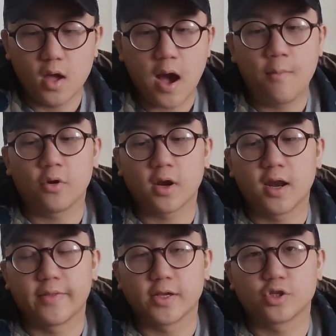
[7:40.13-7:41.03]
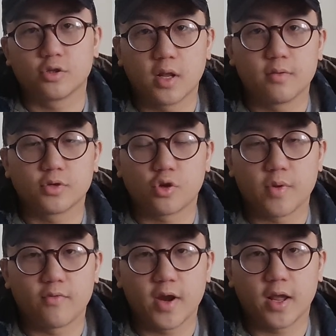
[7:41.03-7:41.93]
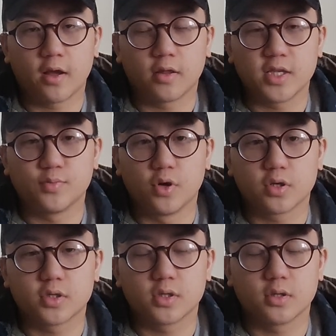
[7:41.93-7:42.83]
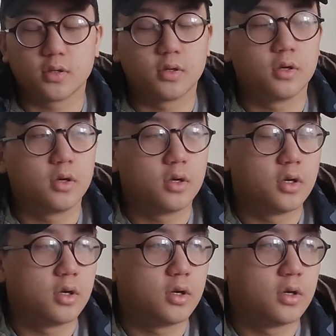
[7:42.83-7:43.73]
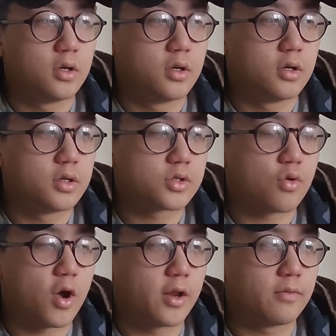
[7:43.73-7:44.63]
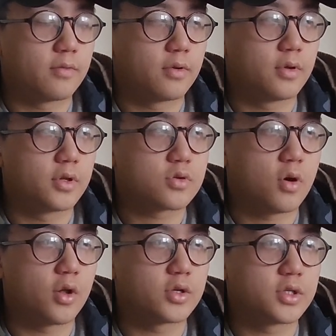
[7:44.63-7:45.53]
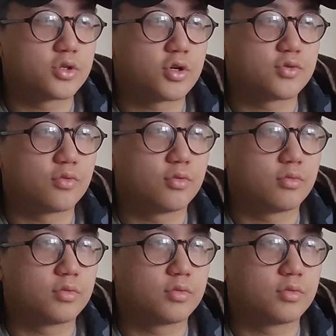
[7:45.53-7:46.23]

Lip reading: I'm not gonna let stop me reading these books. It's quite honestly stressful.